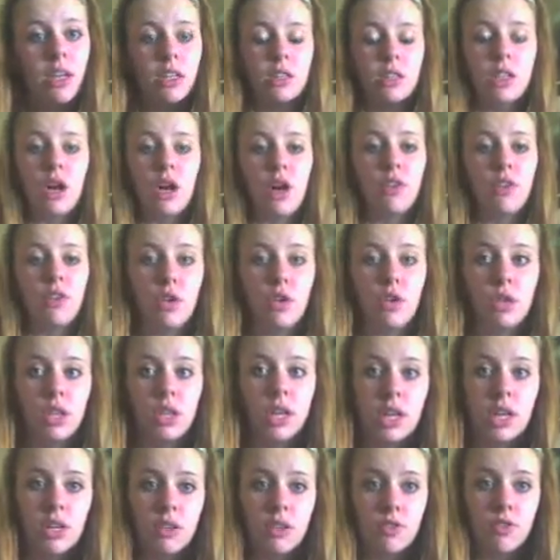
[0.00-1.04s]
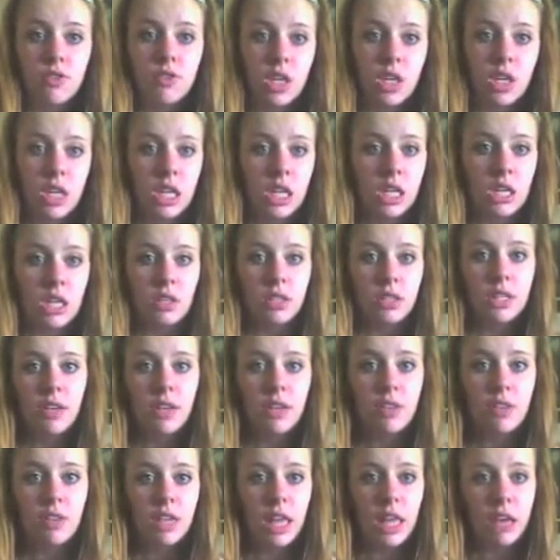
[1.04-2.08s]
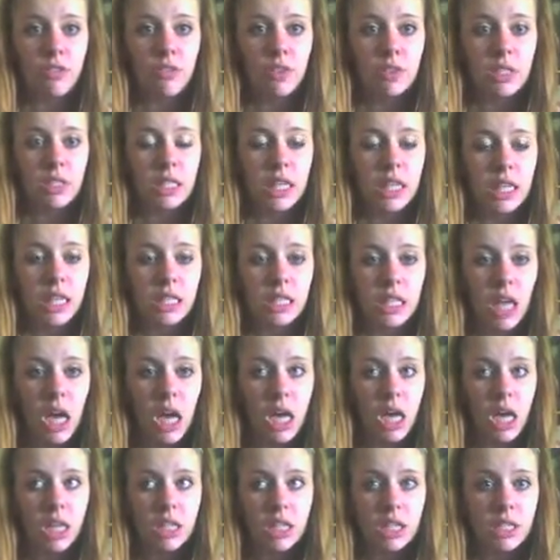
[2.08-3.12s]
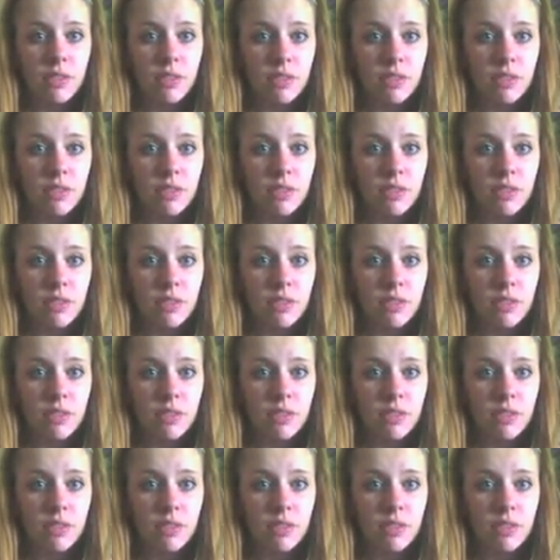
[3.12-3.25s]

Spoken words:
So if you're looking for saving like 50 cents on